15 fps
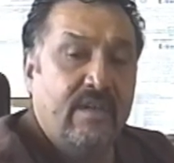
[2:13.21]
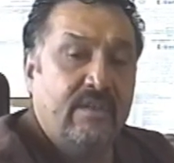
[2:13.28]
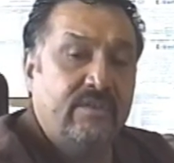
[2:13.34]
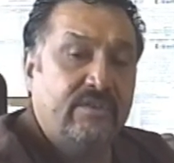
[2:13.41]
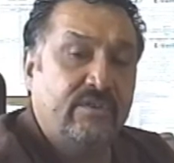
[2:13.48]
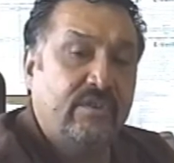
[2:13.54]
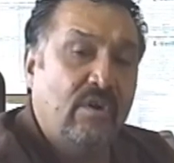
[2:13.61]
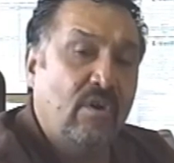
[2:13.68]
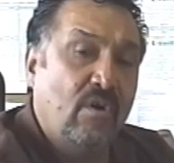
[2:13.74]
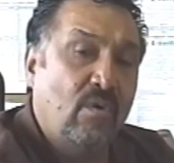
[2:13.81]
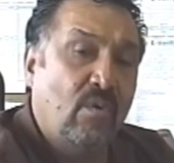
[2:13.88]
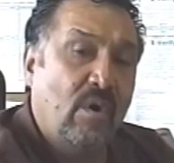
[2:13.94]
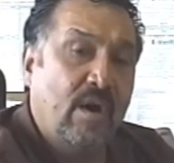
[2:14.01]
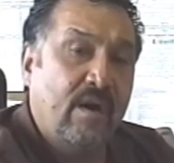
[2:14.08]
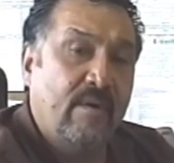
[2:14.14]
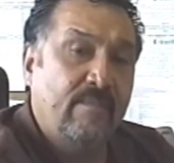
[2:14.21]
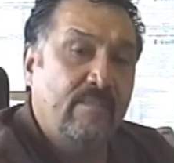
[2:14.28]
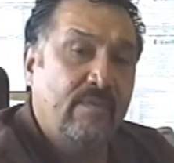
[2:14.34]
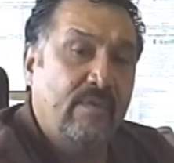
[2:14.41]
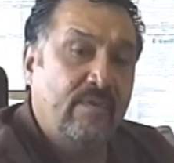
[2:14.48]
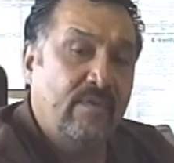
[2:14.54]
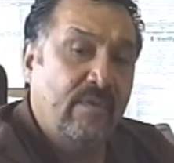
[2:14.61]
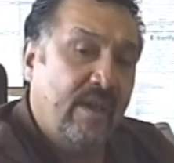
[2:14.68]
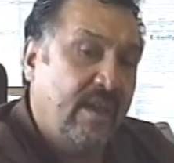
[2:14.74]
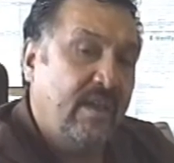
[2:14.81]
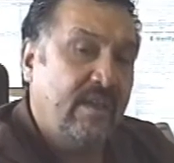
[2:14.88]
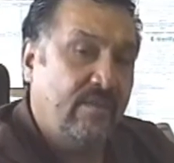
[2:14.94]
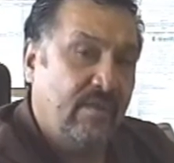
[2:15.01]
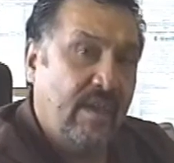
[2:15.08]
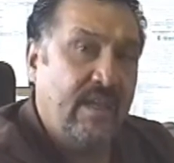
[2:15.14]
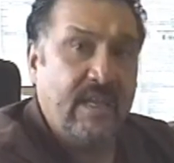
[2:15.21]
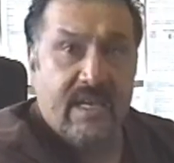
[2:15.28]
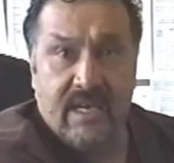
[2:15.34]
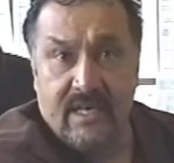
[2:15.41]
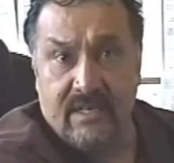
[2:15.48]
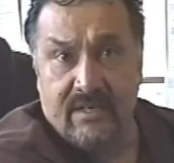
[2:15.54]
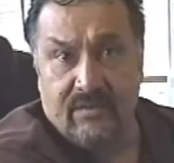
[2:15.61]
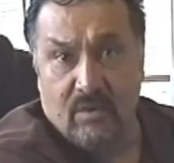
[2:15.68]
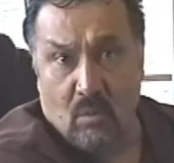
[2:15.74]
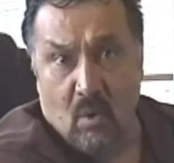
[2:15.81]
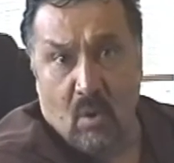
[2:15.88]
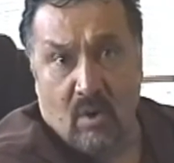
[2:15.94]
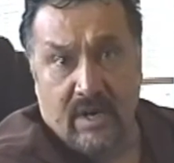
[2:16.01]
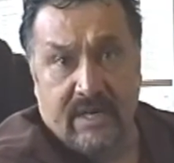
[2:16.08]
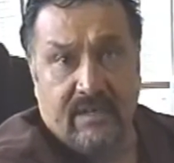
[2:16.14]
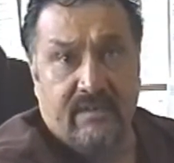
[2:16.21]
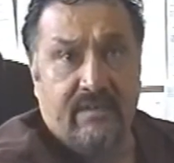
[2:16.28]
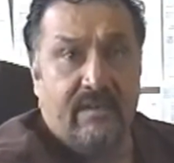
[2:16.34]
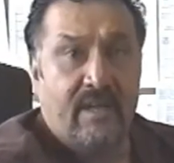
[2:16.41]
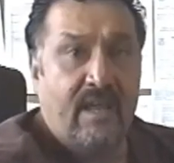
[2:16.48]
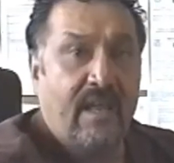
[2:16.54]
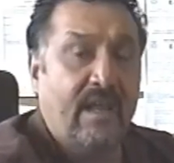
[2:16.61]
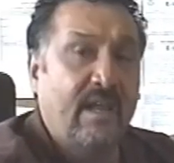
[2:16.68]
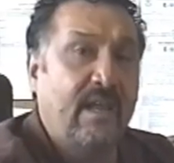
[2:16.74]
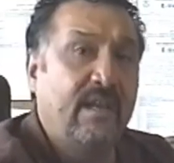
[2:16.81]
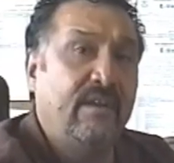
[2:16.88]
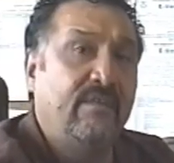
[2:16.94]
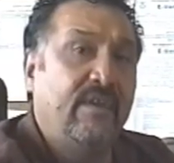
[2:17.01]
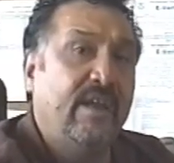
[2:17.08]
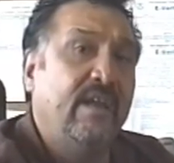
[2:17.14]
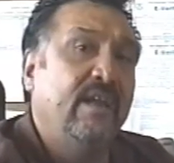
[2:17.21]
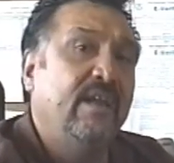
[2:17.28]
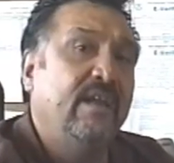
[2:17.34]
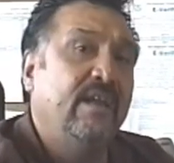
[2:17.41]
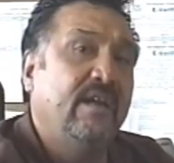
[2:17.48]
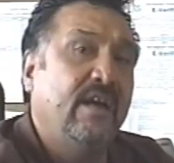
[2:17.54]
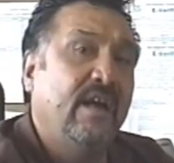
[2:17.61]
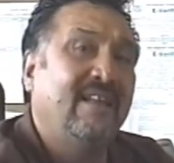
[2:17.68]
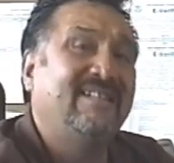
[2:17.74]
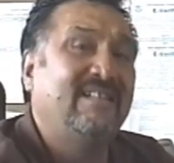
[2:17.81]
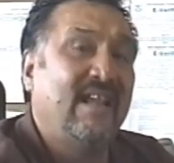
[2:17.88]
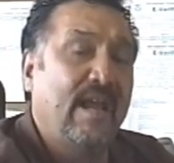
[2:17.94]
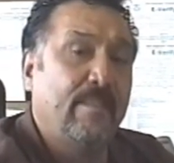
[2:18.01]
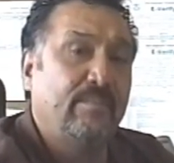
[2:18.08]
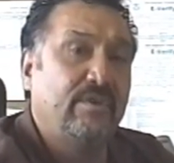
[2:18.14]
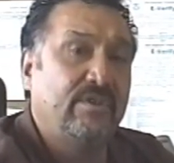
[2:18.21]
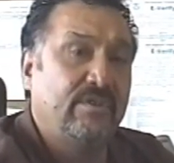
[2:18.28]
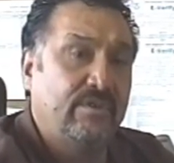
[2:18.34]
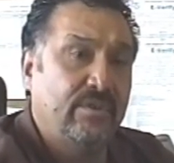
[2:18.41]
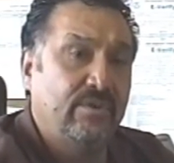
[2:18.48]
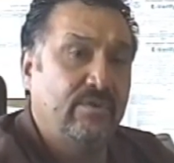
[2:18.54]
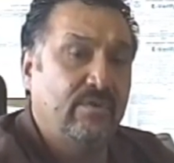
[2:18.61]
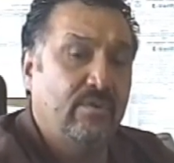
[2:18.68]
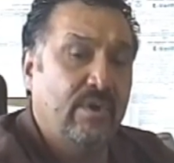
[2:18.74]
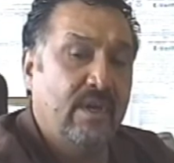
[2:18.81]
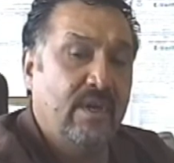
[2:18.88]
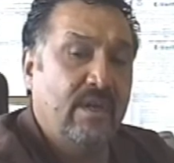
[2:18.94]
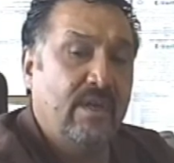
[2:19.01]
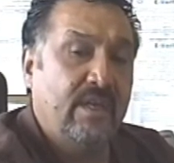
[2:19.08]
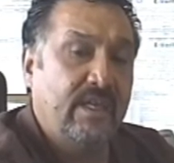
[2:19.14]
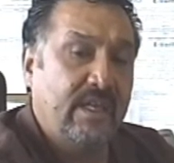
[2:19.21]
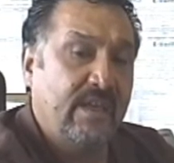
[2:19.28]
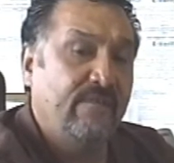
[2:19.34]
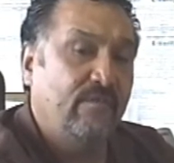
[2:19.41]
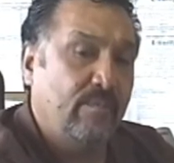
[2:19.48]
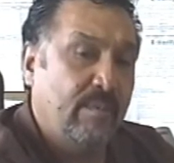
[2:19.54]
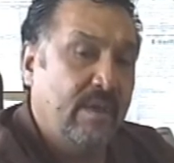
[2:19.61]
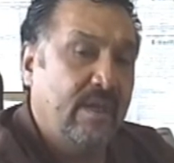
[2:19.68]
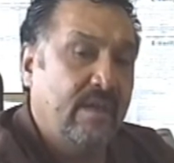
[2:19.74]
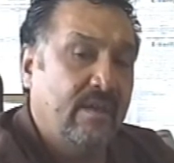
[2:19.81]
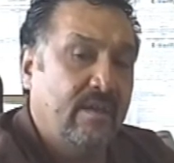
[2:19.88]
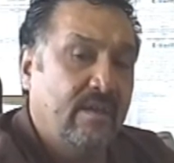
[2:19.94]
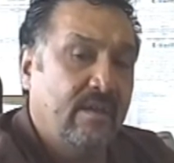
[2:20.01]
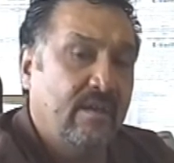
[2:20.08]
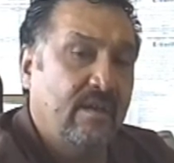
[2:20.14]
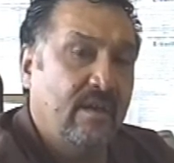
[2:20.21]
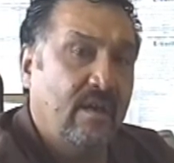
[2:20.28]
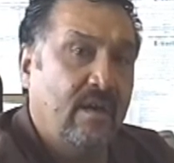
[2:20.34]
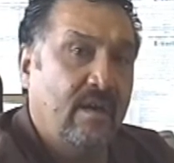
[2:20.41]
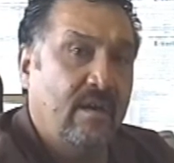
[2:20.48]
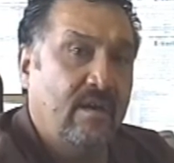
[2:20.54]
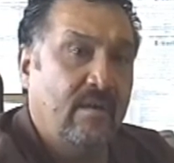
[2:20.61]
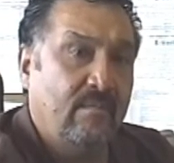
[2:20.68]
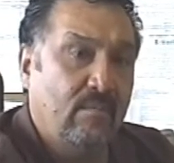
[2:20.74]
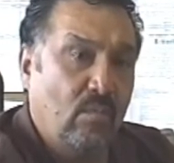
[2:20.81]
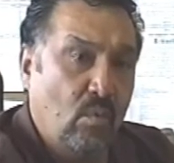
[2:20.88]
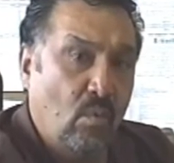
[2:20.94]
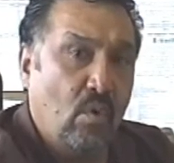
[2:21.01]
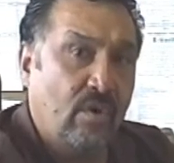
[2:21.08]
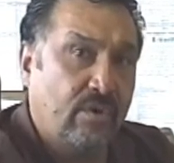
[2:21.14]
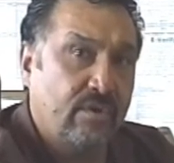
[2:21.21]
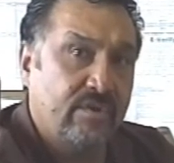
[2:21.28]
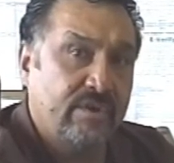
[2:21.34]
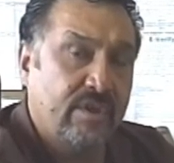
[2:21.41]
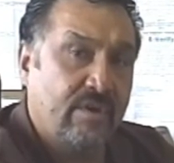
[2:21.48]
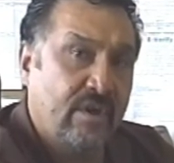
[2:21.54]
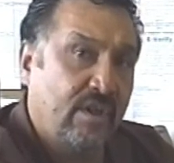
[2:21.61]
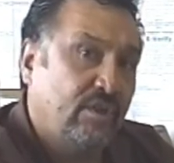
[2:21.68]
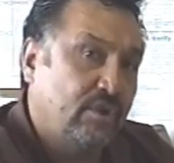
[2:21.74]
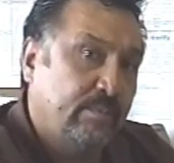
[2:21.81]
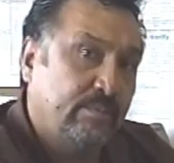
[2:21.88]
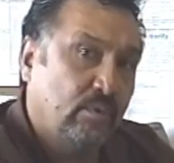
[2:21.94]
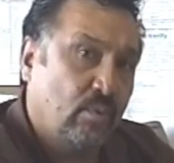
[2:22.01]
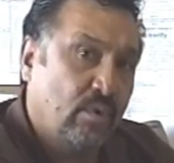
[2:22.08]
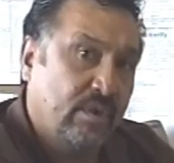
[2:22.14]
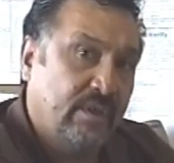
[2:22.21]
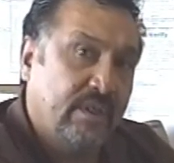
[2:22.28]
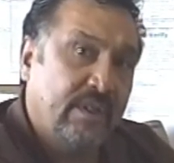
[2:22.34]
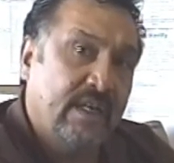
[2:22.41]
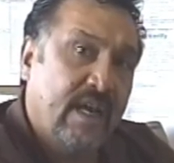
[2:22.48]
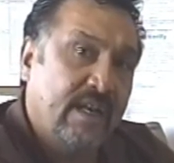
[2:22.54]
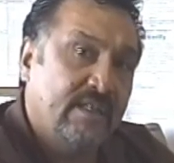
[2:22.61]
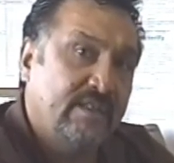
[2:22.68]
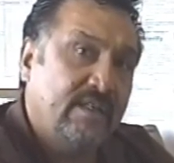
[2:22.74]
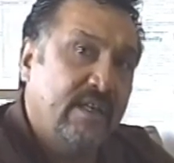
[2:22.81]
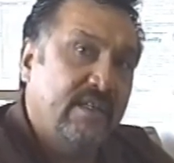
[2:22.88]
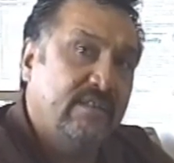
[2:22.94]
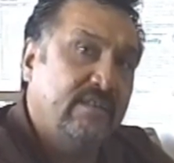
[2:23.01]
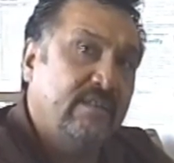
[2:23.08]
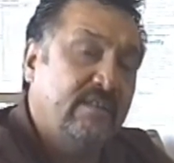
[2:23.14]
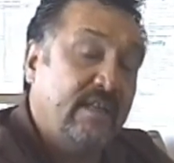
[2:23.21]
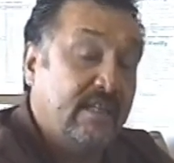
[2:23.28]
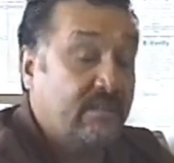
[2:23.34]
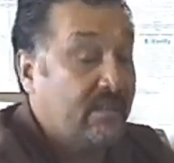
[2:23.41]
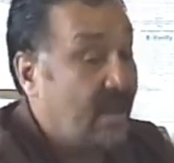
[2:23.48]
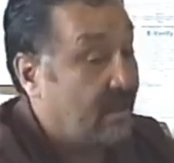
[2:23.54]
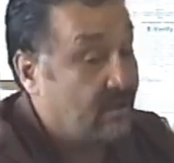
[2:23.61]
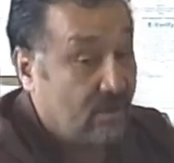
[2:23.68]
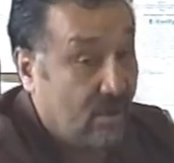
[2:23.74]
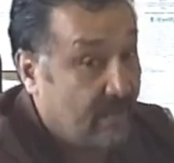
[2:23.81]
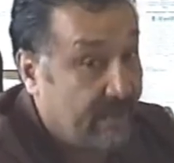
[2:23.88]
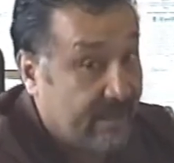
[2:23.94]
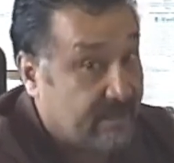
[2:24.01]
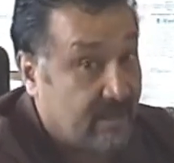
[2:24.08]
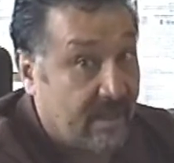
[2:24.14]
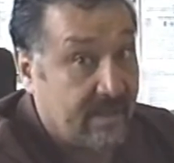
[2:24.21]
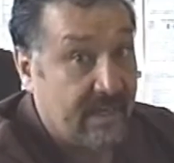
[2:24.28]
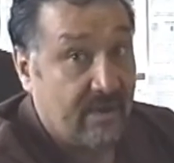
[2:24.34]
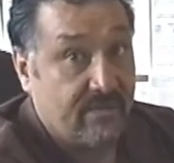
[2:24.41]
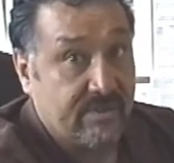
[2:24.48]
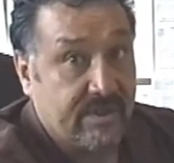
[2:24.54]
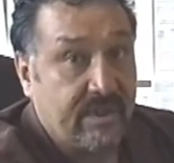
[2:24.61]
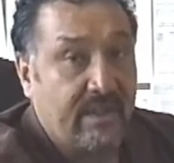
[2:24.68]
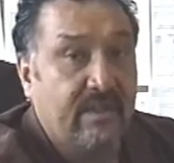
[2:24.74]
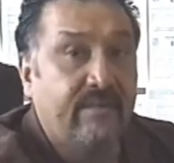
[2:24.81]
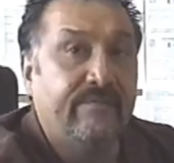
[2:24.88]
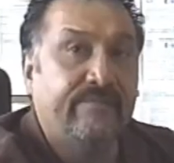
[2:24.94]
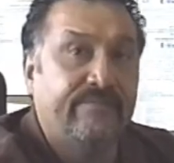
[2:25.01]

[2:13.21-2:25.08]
So they heed the warning, and they attempt to give me workers that are eligible to work in the United States. That's not a guarantee.